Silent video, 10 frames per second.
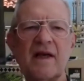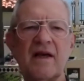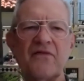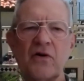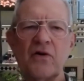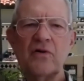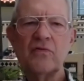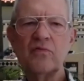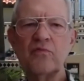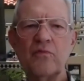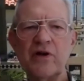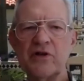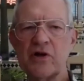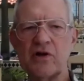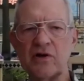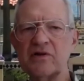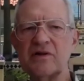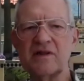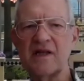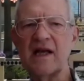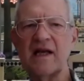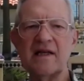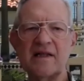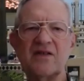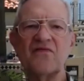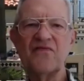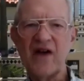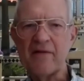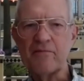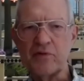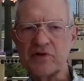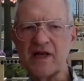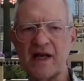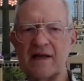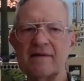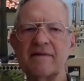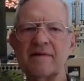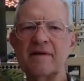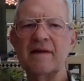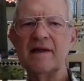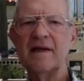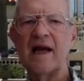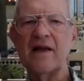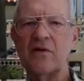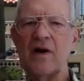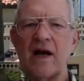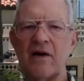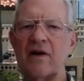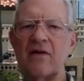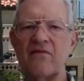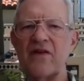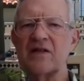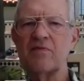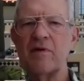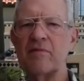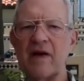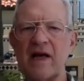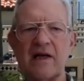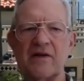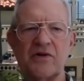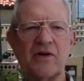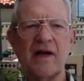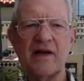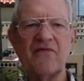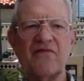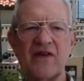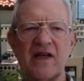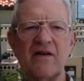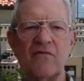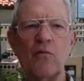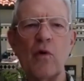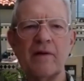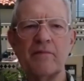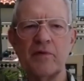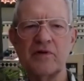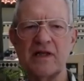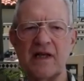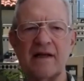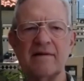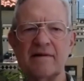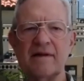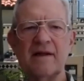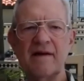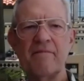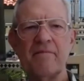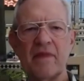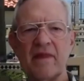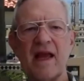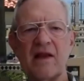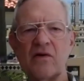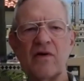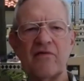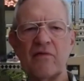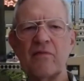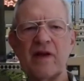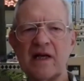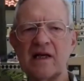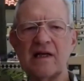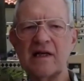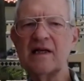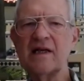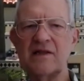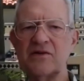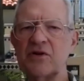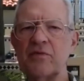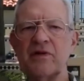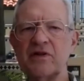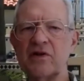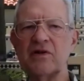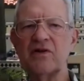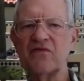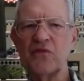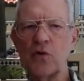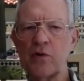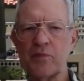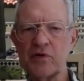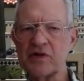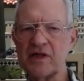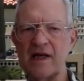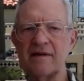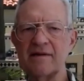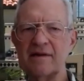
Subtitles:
If a good return, say, is 5%, and you hire an investment manager at a fee of 1%, then you have immediately cut your return to 4%.